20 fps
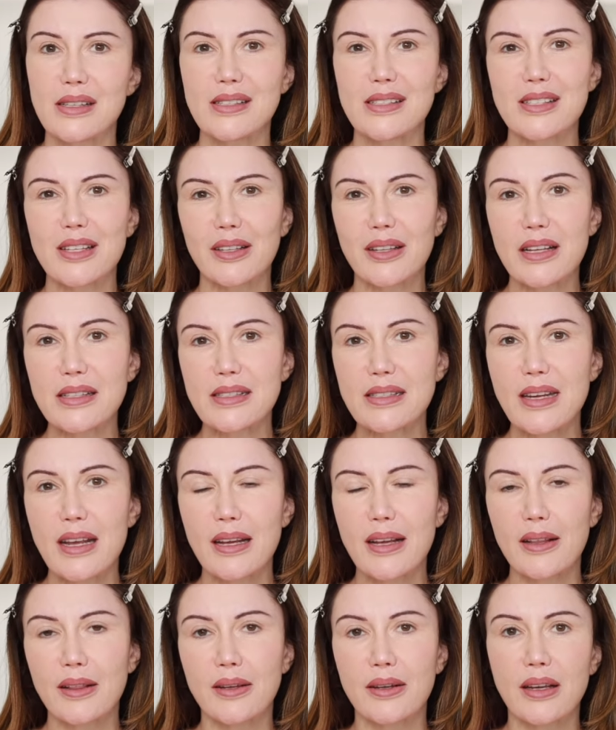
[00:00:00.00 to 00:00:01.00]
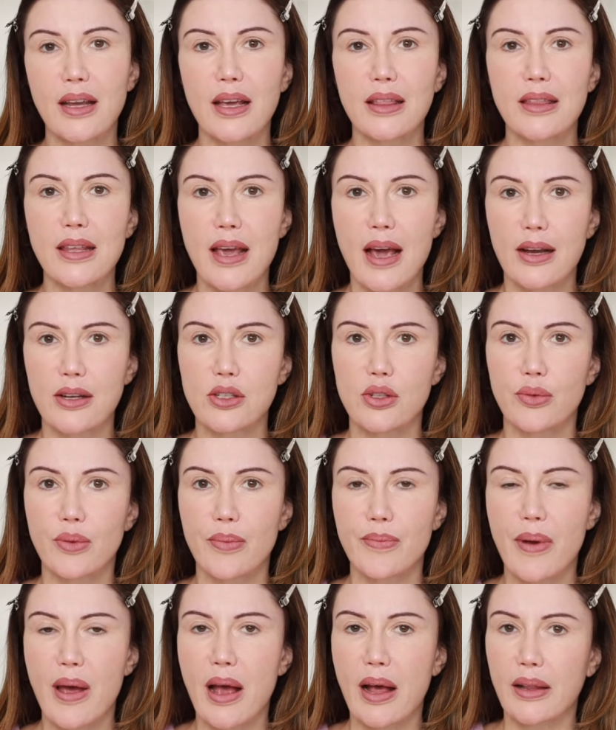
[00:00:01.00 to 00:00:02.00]
So let's take a look at the
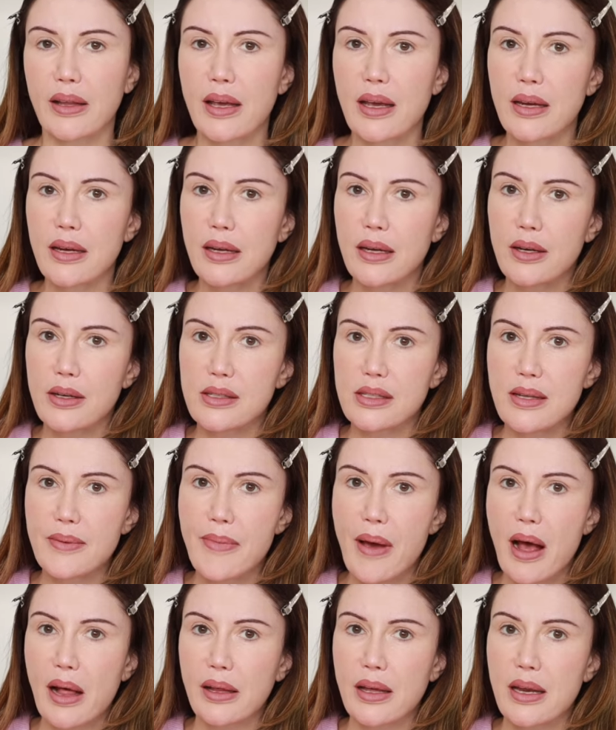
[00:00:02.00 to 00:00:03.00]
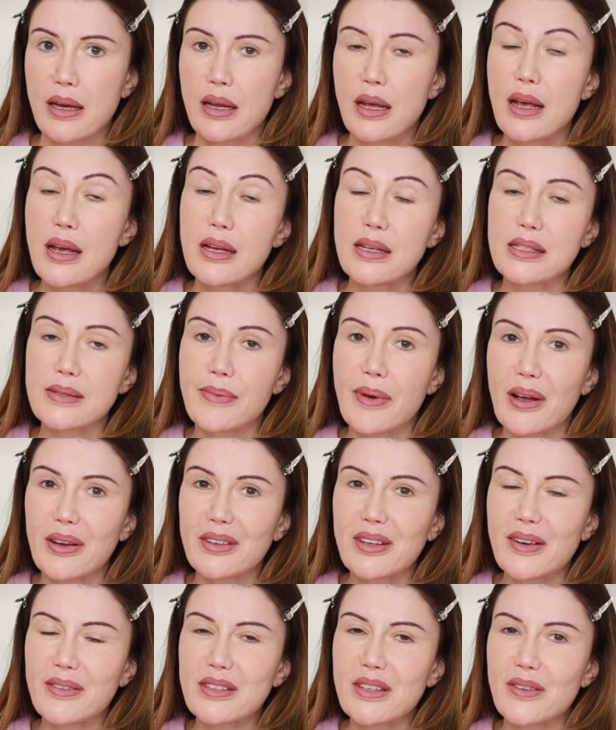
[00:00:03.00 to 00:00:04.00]
actual palette. Here's the palette, small
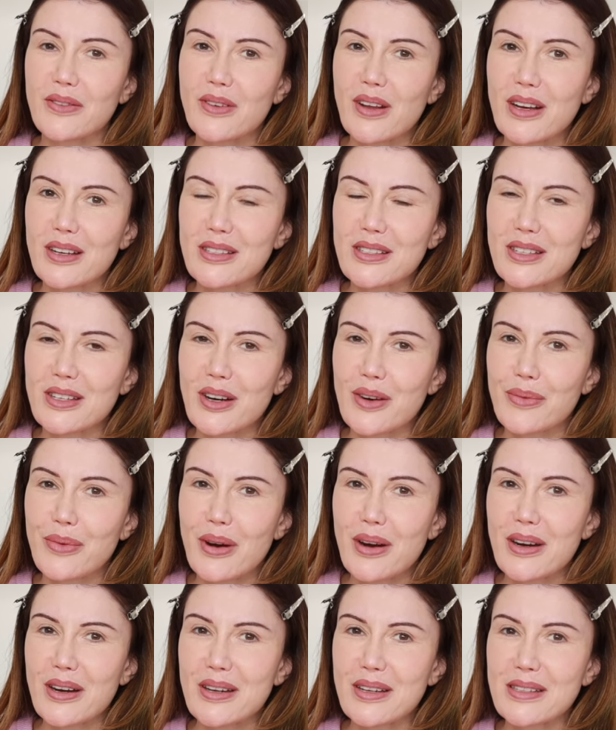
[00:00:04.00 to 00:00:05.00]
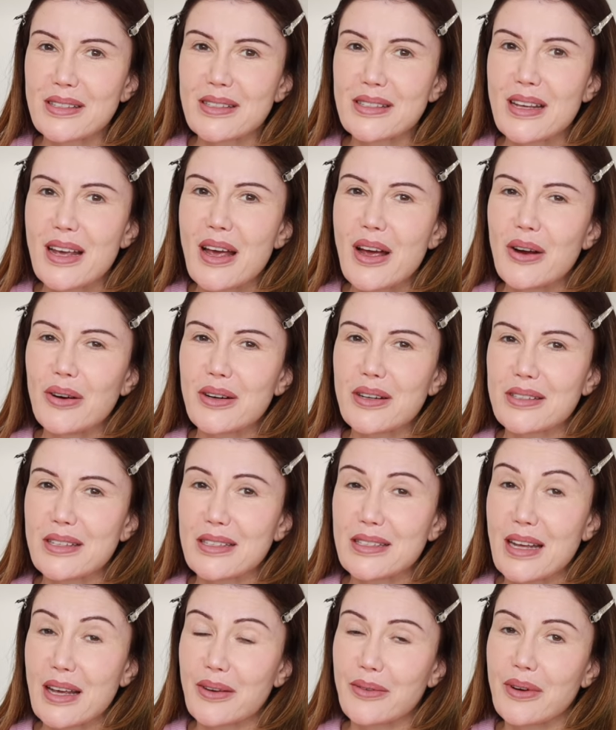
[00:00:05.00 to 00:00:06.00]
enough to fit into your purse or to
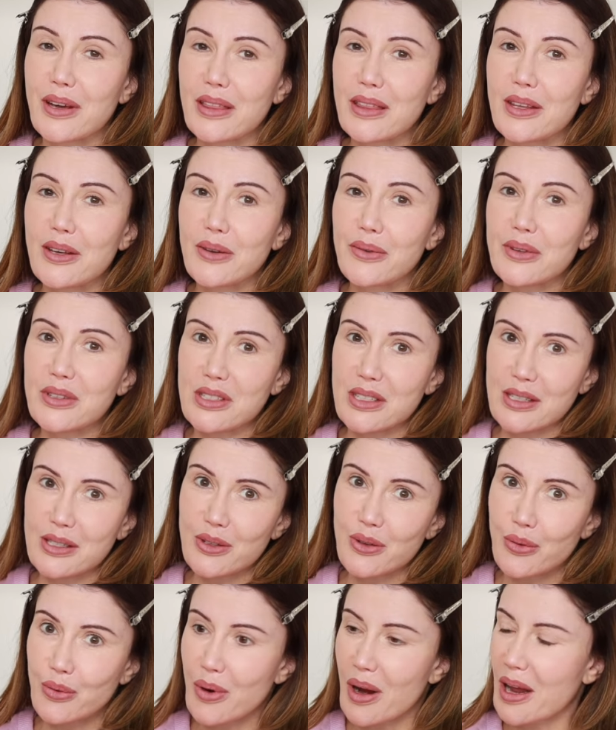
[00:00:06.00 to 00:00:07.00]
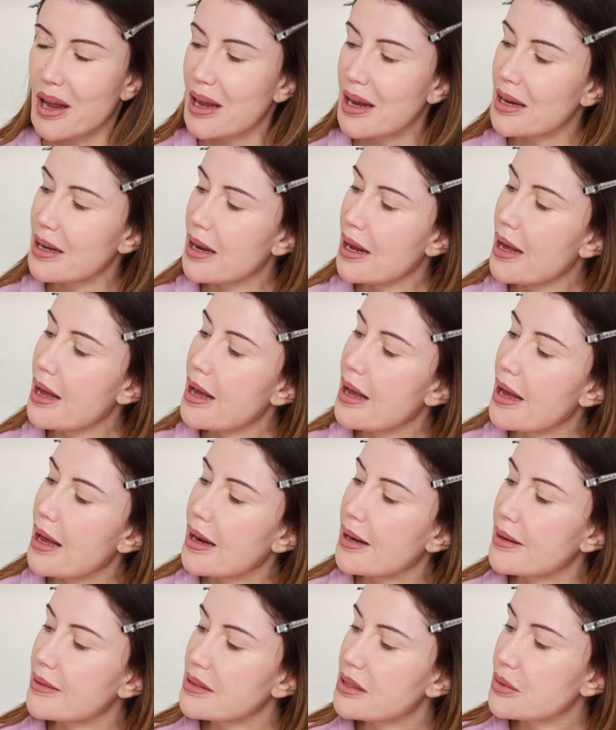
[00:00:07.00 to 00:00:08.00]
take with you, which is great.
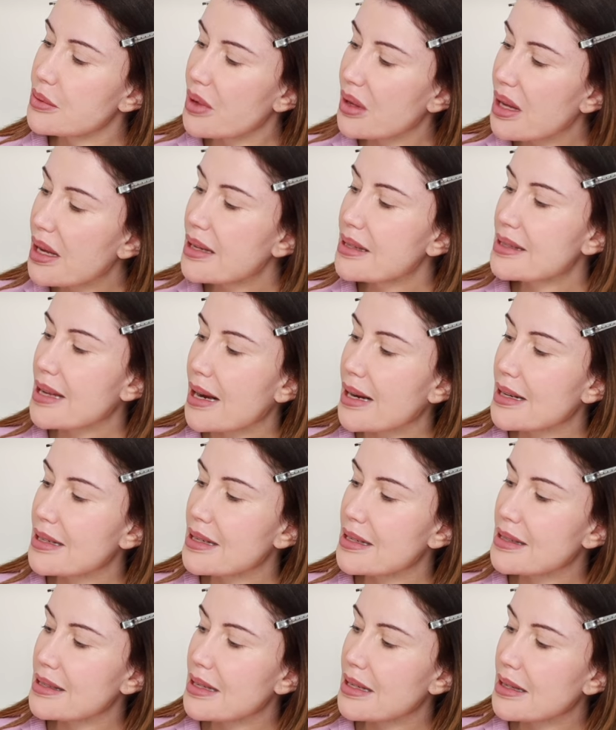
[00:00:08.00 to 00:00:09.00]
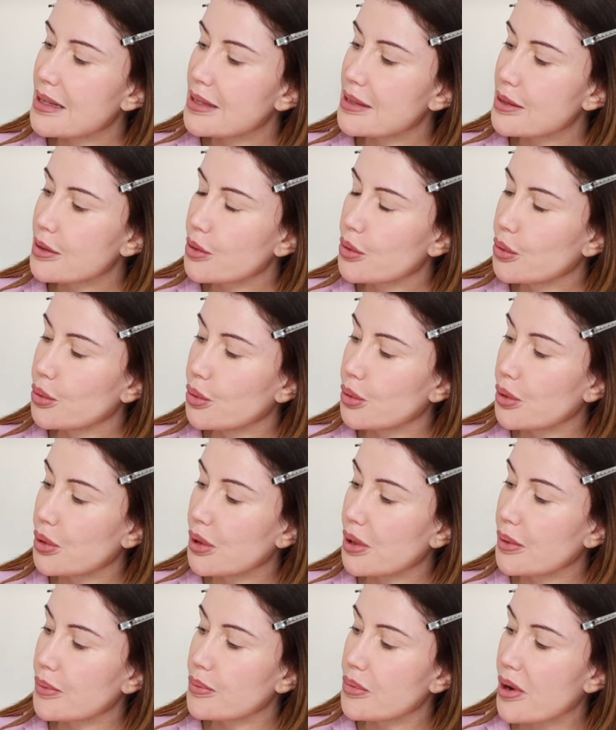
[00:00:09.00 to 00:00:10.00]
And I was really excited to see these
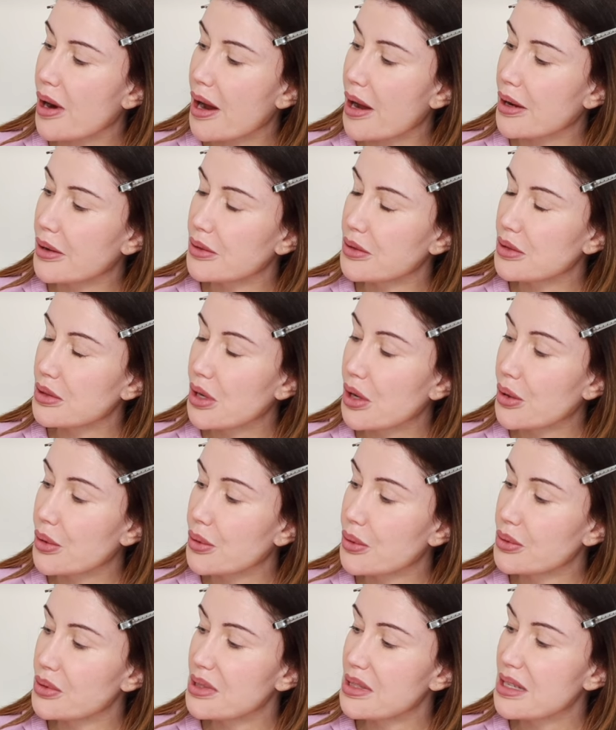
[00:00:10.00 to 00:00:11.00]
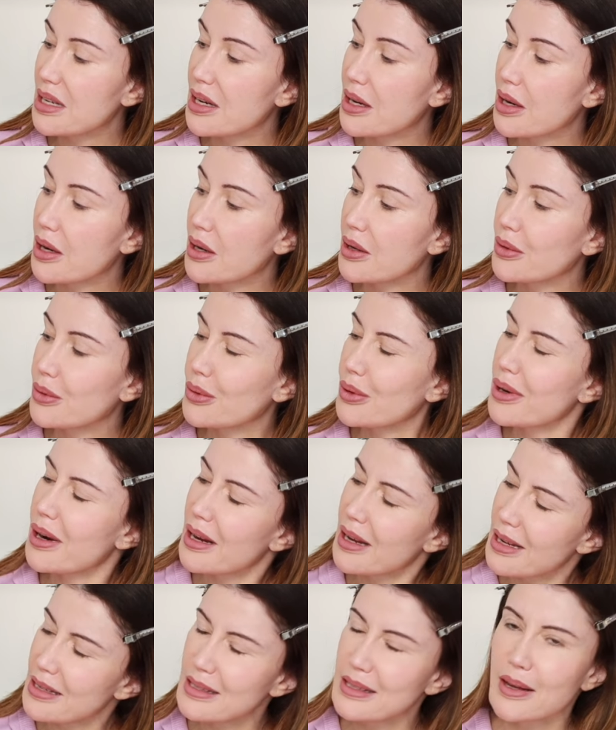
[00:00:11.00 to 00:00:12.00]
cool brown tones here, or I
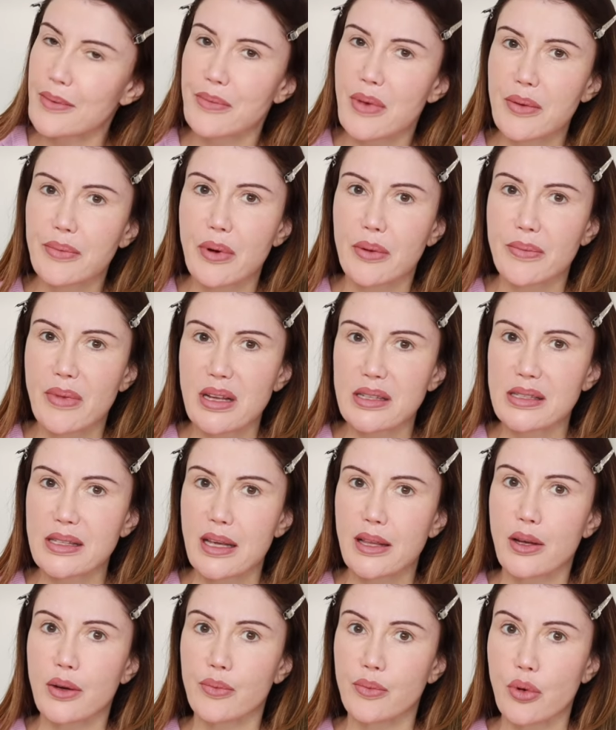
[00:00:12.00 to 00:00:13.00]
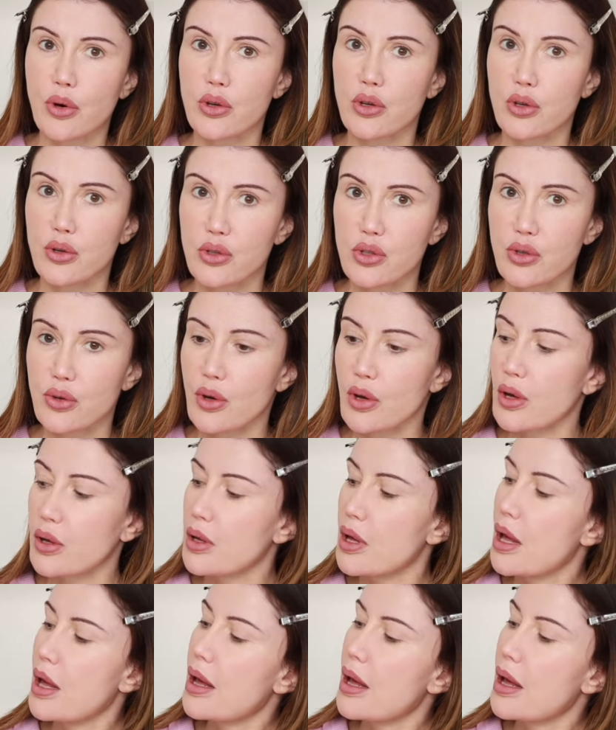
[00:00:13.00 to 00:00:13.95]
guess some people might say they're more neutral.